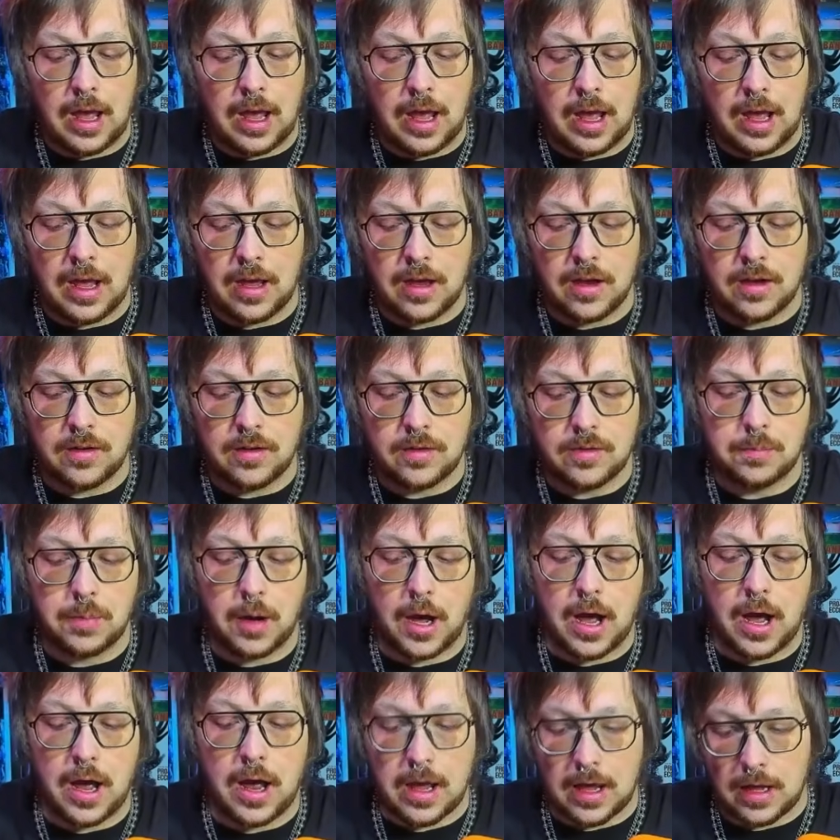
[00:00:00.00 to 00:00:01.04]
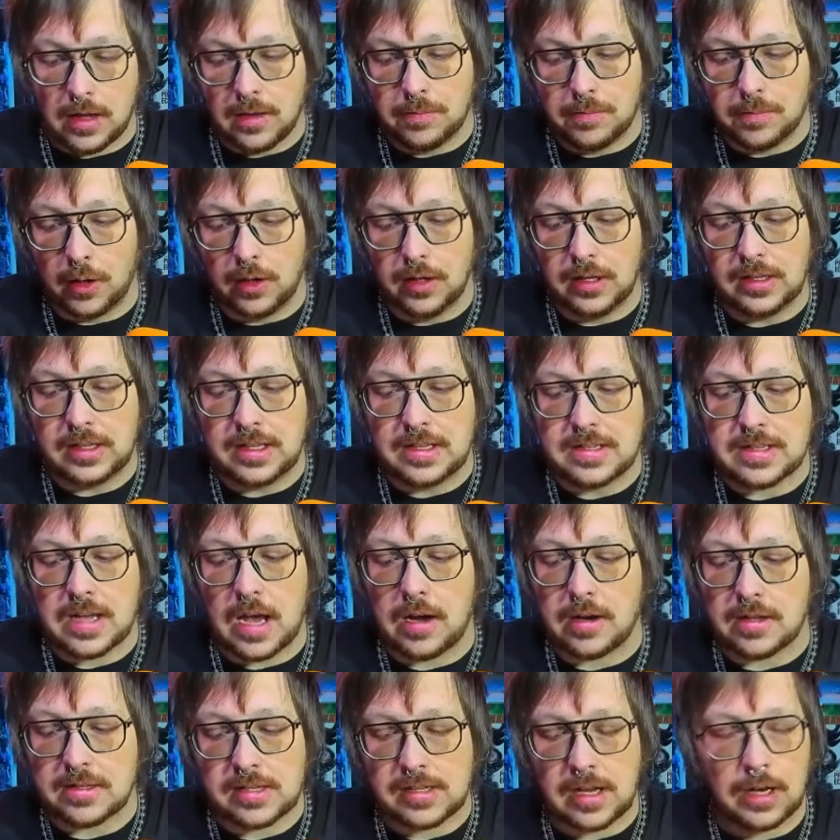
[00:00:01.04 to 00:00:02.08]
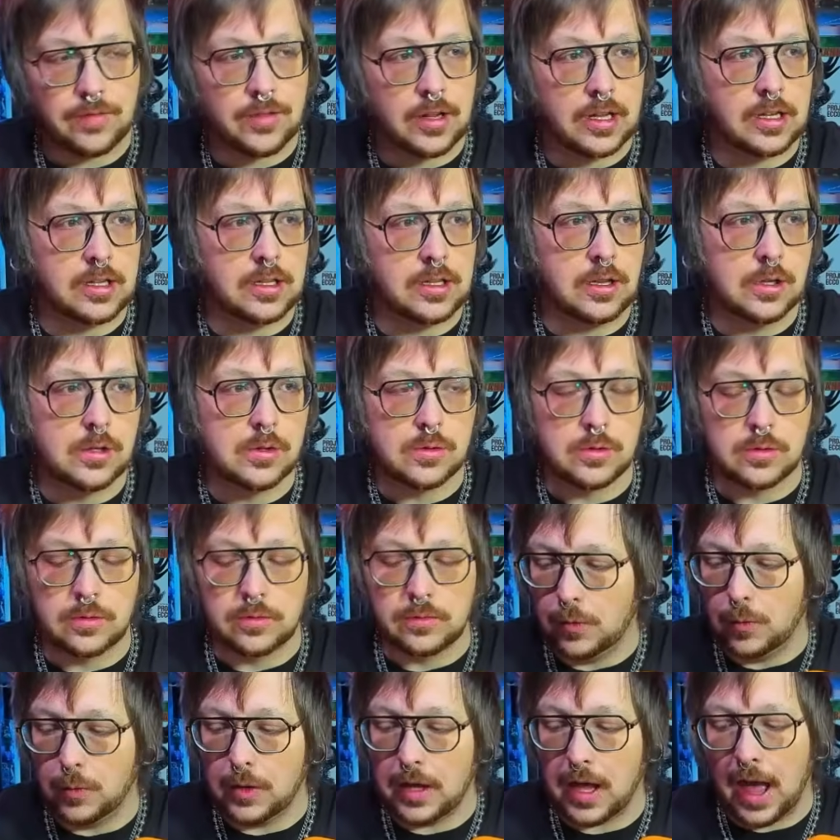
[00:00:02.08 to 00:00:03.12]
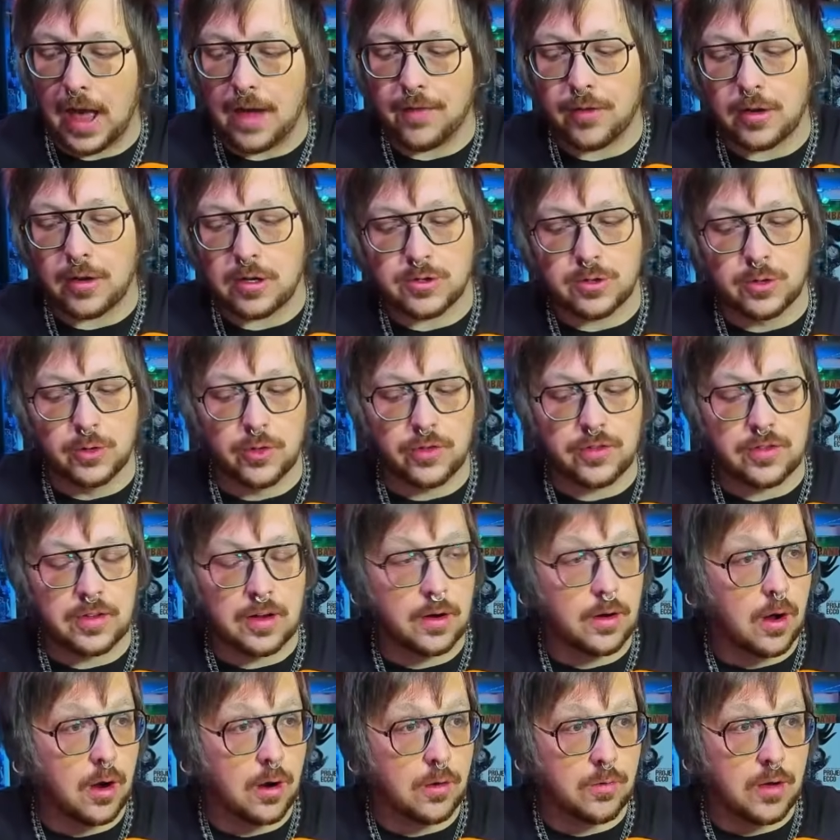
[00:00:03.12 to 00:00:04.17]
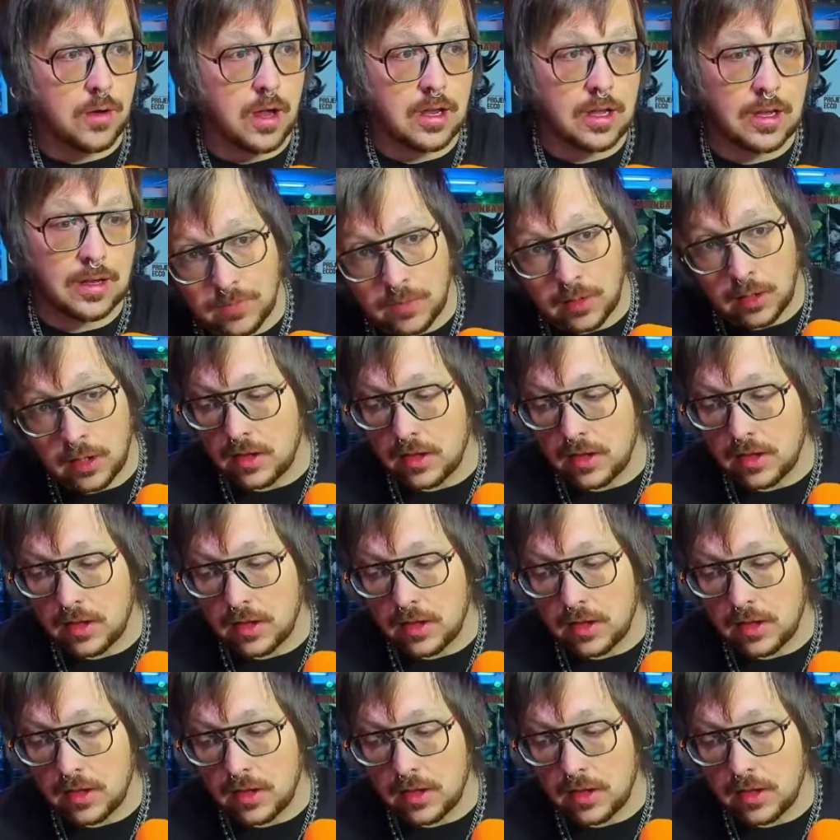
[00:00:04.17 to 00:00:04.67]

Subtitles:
And by pulling these out, it's kind of like Clue. We have our truths here already.